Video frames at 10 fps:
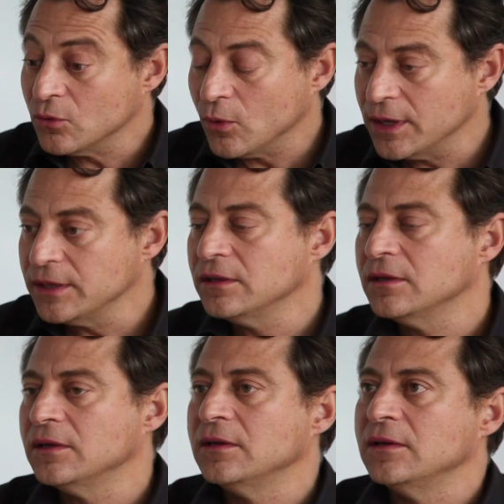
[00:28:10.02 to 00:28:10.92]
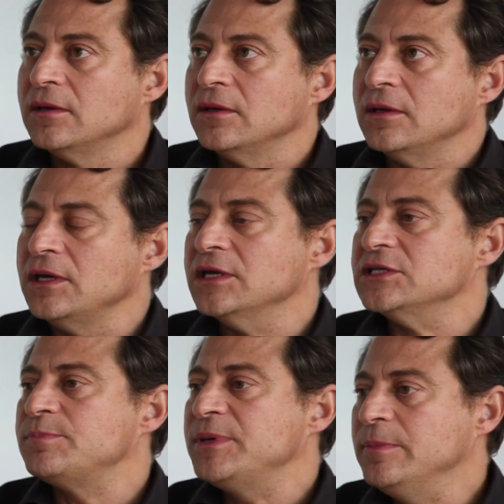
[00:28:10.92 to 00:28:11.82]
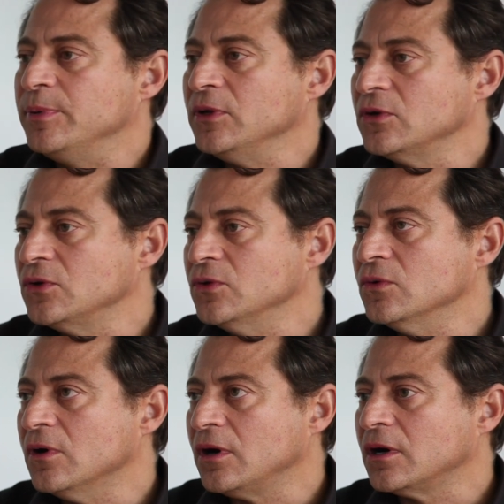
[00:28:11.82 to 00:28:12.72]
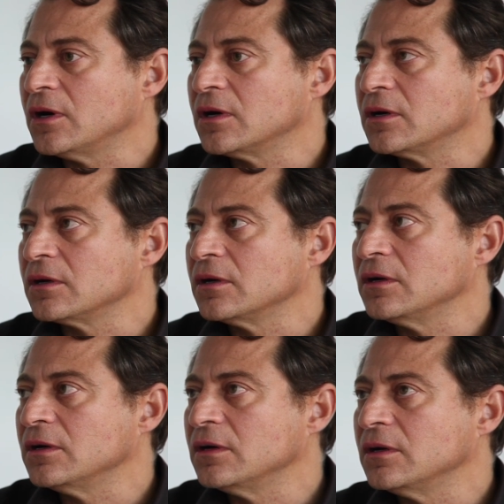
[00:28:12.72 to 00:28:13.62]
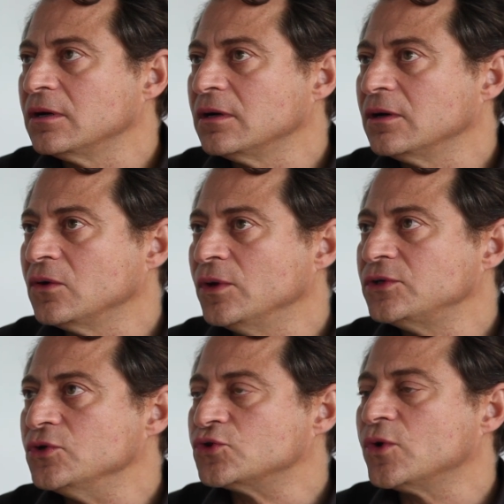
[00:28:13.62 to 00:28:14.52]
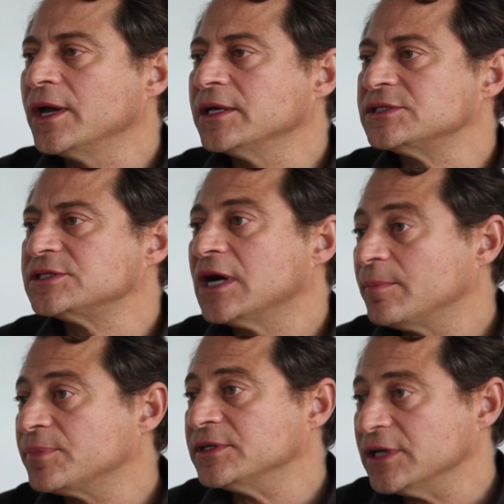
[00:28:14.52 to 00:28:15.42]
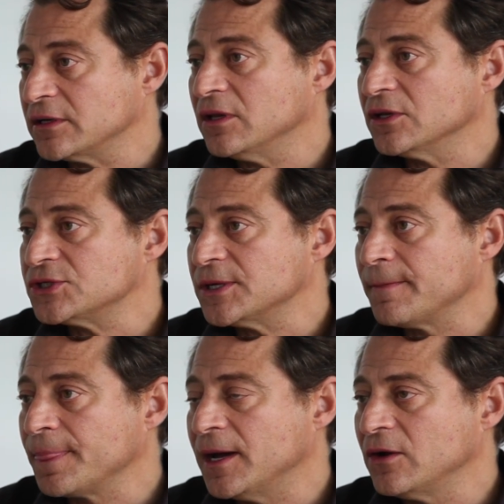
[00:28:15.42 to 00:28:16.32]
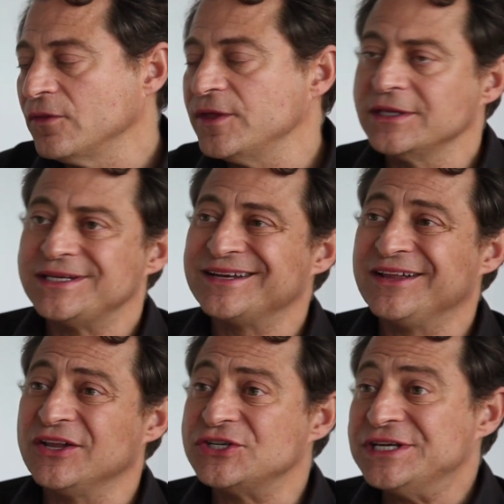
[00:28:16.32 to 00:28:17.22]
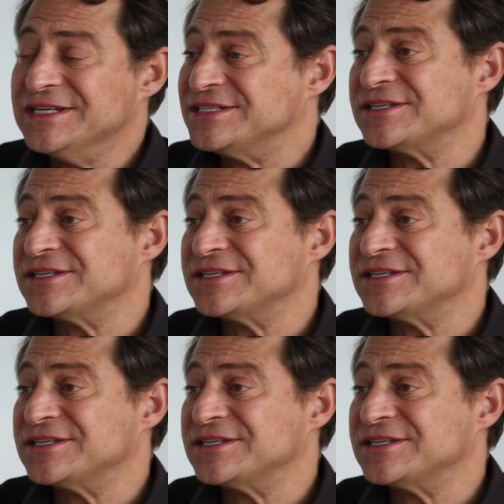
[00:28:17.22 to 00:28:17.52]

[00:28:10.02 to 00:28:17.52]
One is people who are going to try and stop the technology. I don't think the technology is